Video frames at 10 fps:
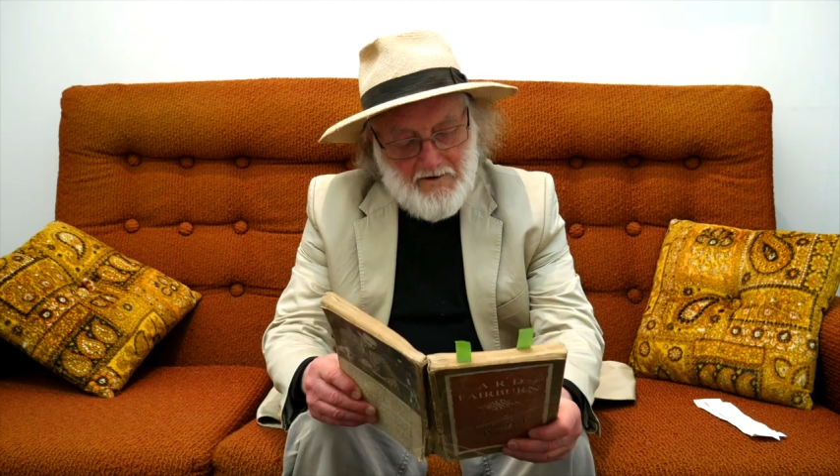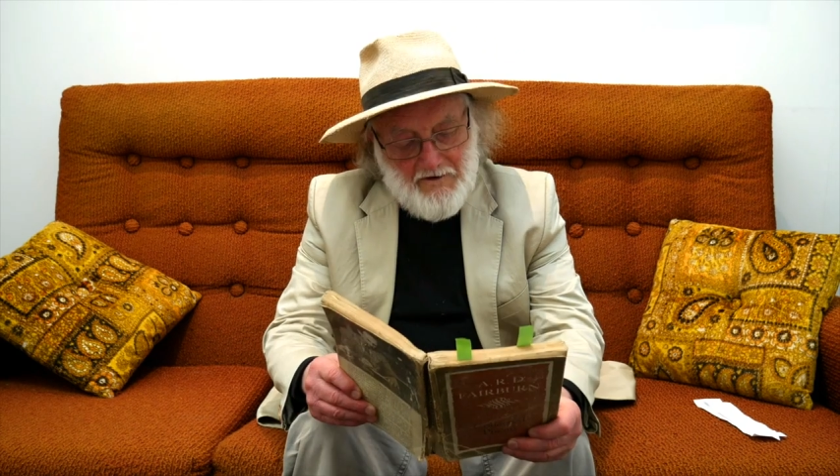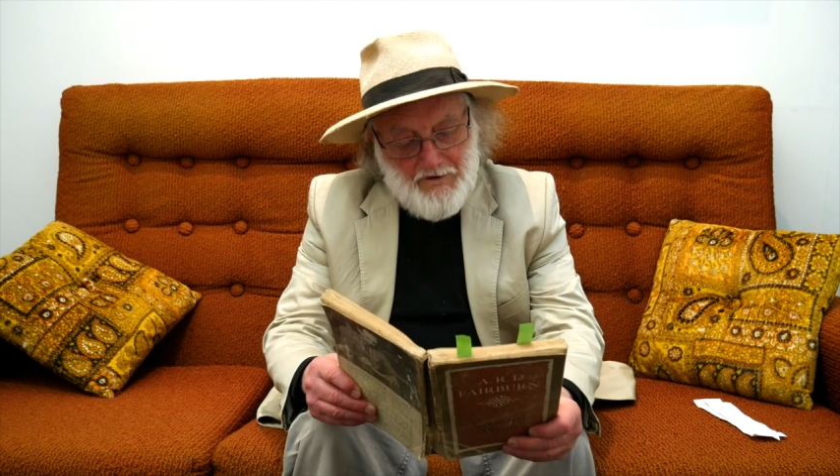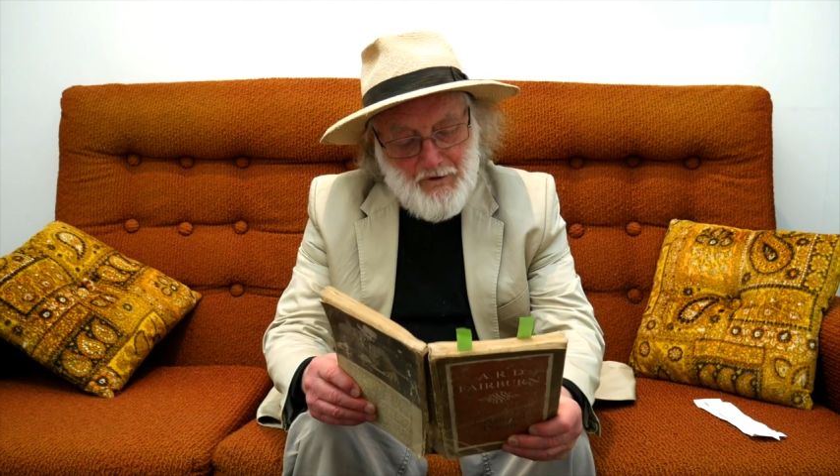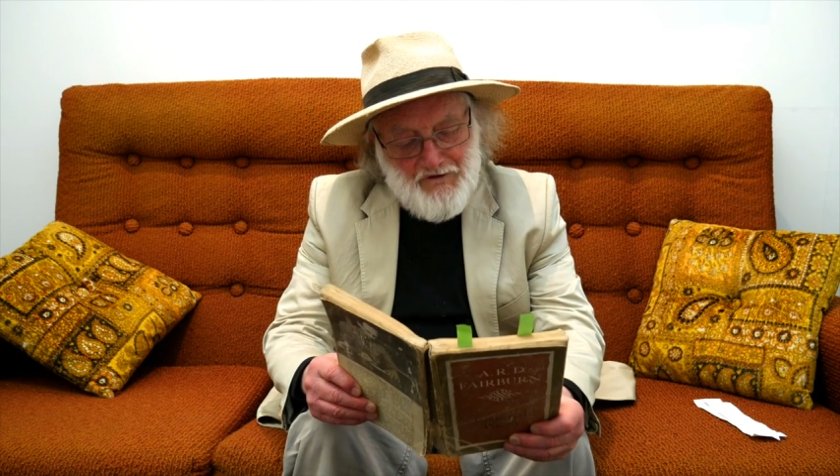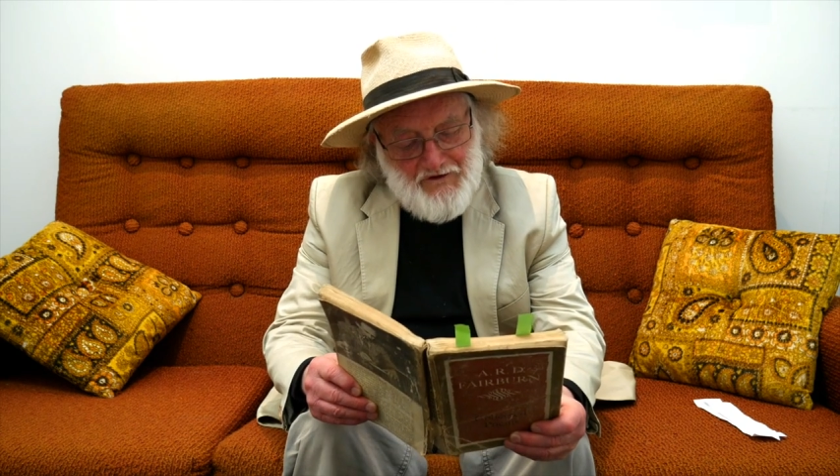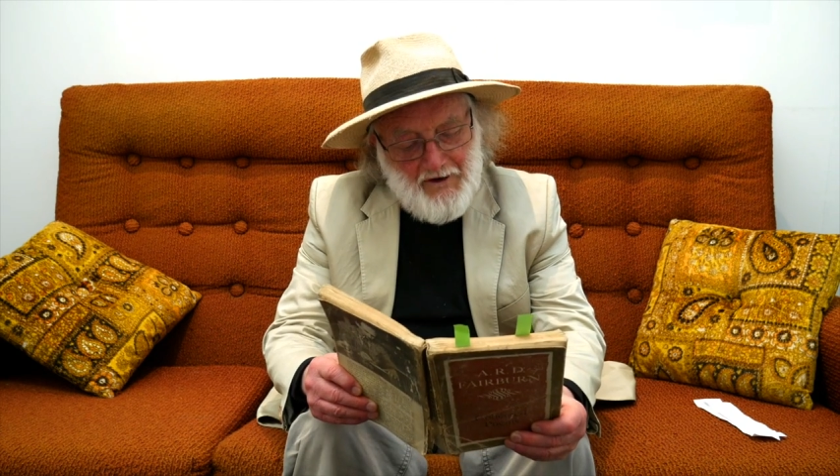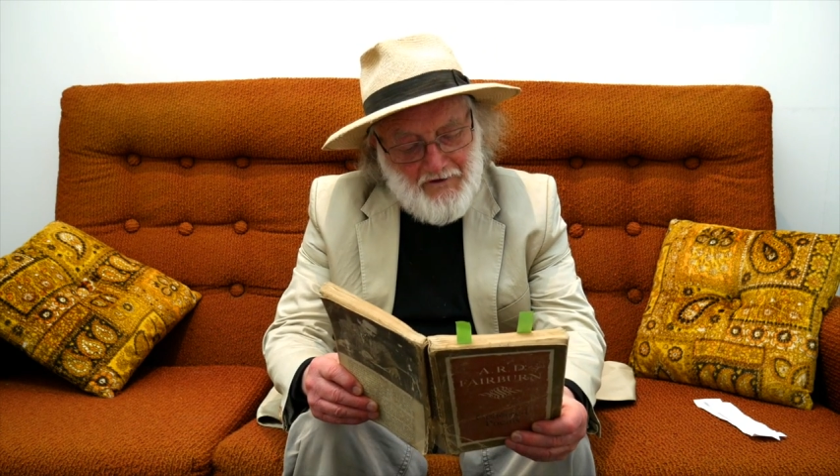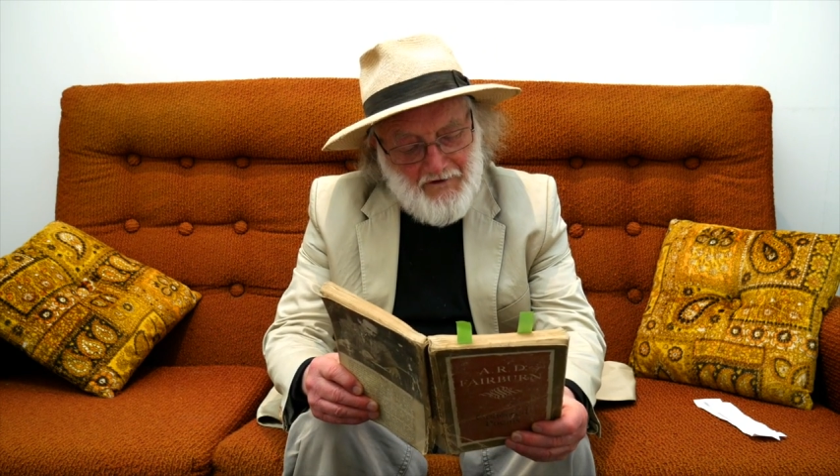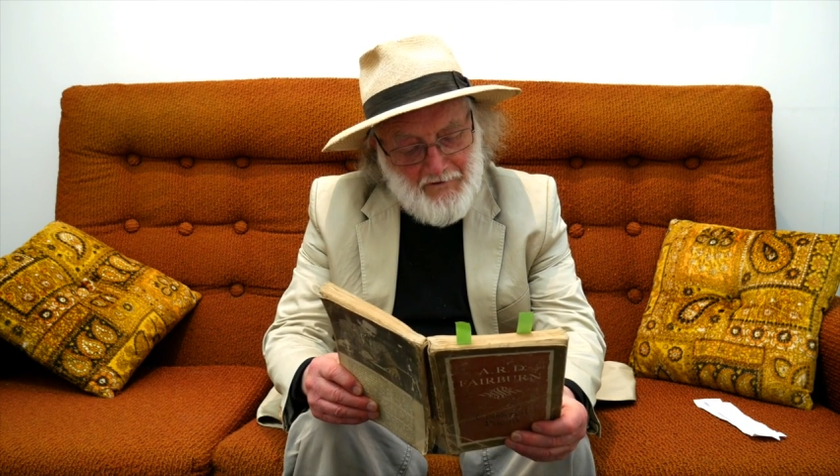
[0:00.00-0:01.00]
Your
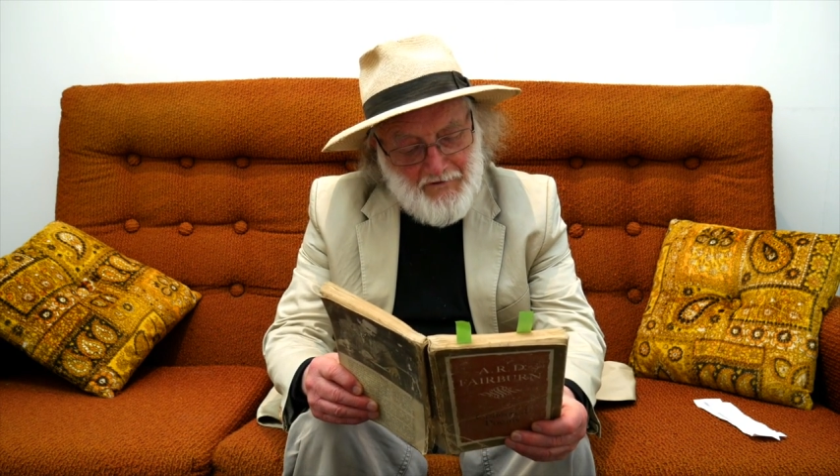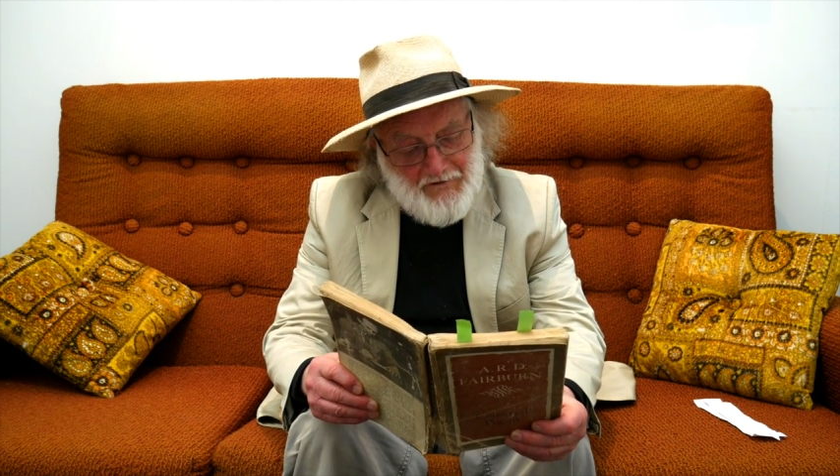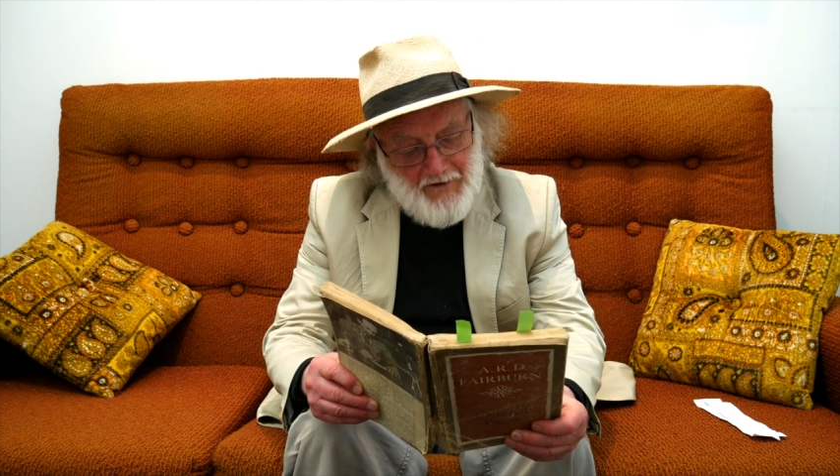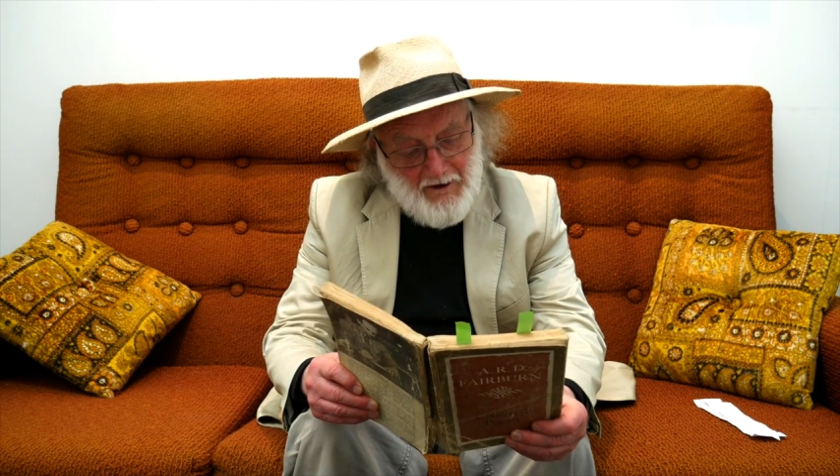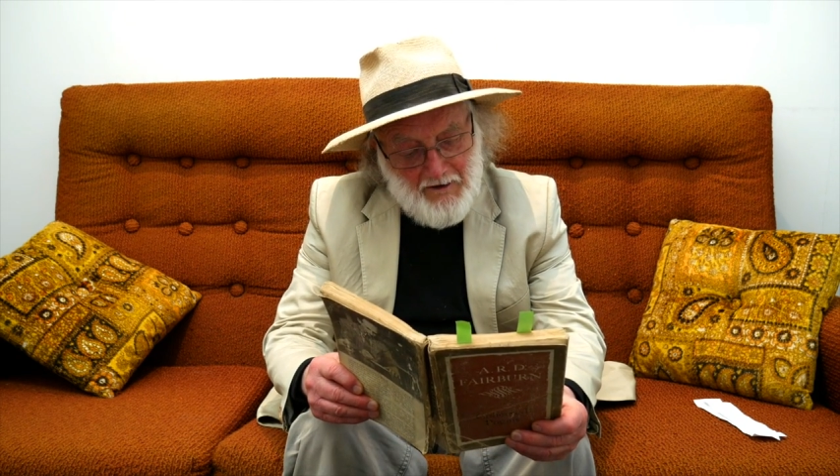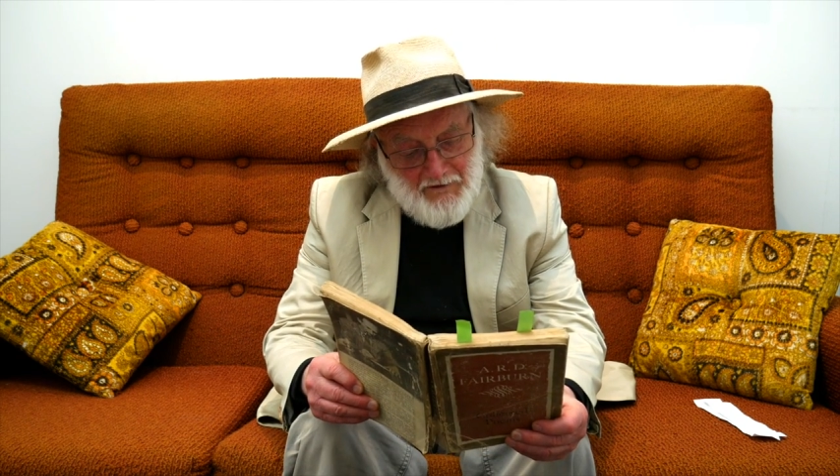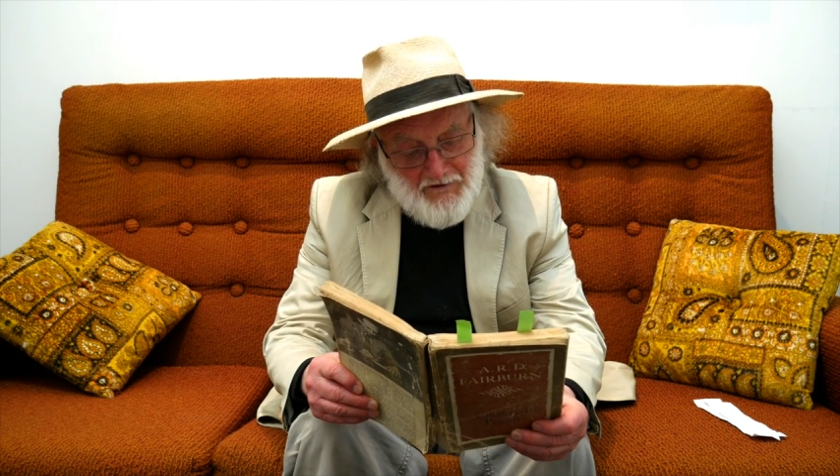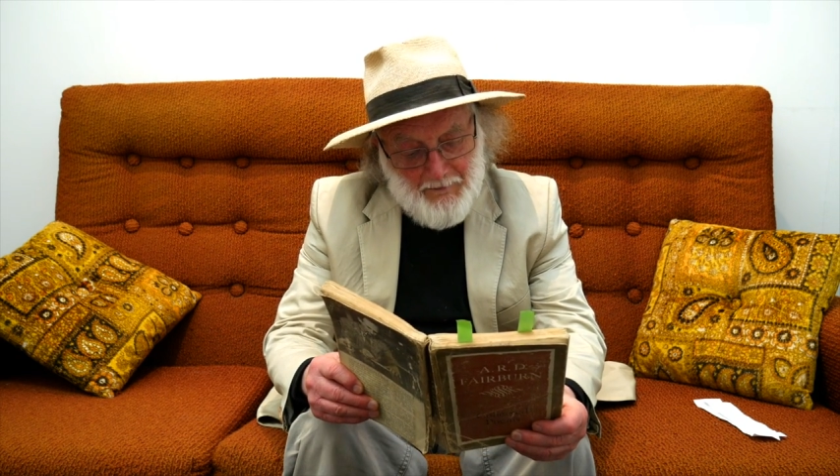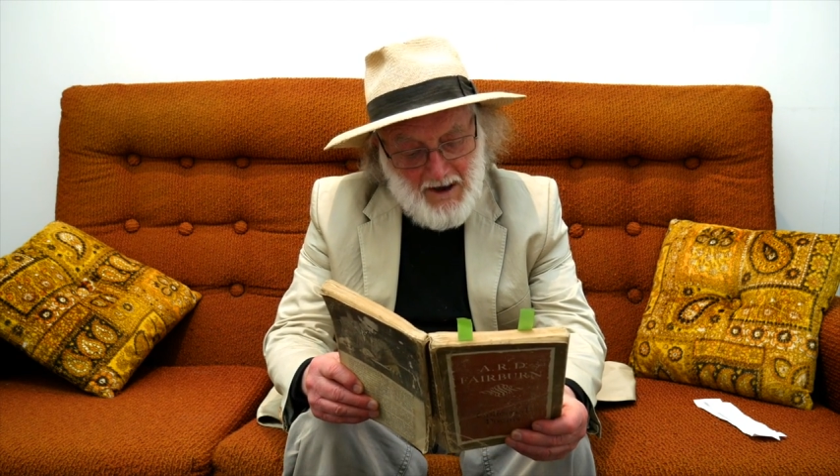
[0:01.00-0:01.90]
sticks and stones